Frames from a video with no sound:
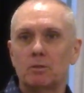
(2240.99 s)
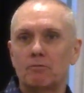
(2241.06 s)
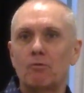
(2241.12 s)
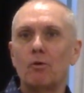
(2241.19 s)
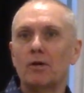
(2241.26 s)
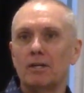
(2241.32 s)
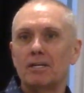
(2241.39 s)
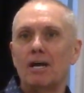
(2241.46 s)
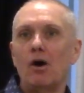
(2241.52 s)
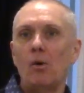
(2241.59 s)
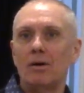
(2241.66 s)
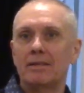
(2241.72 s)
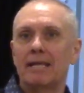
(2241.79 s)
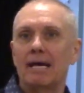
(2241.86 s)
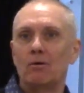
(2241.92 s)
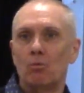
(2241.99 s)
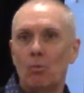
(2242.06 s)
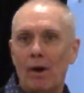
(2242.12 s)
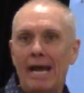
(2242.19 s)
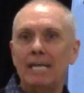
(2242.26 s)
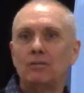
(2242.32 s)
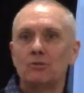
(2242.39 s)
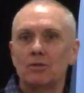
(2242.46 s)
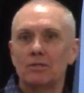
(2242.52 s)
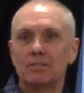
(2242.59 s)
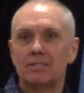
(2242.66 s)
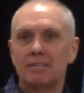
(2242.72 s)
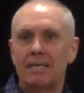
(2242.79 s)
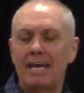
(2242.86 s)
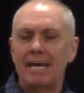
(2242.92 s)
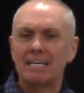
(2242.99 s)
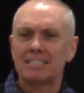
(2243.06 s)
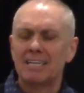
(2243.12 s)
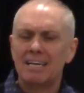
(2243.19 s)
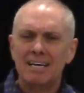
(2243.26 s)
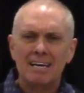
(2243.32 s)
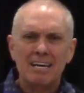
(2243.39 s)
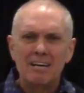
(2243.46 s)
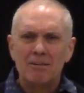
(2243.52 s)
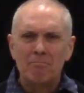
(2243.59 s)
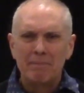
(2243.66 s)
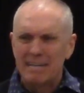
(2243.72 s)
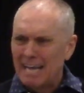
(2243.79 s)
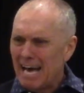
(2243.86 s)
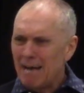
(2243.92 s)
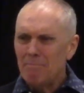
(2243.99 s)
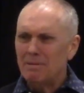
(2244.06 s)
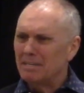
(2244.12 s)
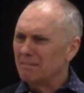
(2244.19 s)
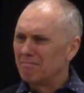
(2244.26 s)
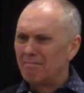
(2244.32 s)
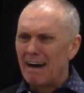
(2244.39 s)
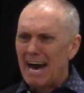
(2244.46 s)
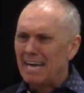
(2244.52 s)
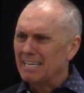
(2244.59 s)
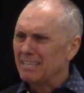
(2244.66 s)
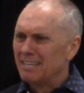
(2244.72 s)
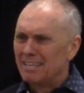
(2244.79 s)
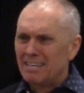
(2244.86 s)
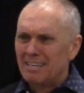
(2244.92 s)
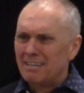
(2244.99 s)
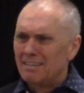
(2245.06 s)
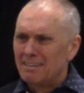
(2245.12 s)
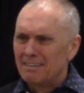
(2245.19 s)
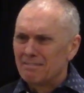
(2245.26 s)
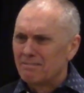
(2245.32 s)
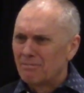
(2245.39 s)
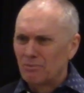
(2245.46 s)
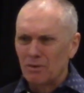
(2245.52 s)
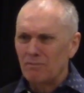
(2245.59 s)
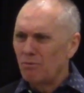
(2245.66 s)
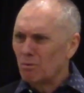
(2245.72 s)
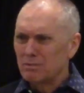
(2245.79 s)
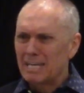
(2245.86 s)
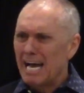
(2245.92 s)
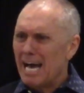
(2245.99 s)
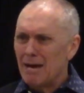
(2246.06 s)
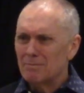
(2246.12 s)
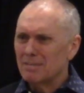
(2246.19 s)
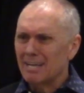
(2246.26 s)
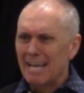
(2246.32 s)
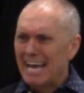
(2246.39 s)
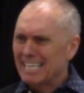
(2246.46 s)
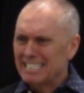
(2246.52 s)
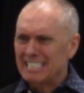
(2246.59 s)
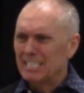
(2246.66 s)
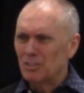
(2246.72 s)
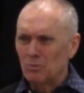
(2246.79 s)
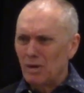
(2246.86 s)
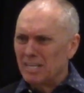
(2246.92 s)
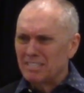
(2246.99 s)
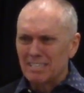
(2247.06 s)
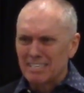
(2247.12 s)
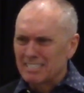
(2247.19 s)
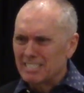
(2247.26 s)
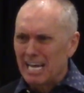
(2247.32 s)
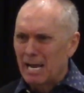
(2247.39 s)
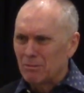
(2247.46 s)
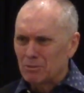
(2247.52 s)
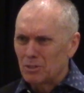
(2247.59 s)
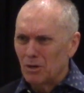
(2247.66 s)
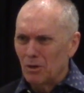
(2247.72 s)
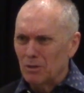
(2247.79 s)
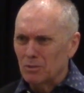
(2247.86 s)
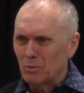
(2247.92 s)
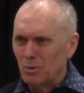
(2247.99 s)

Before you know it, that waitress thinks, man, I've been invited three or four times in the last six weeks at the same church.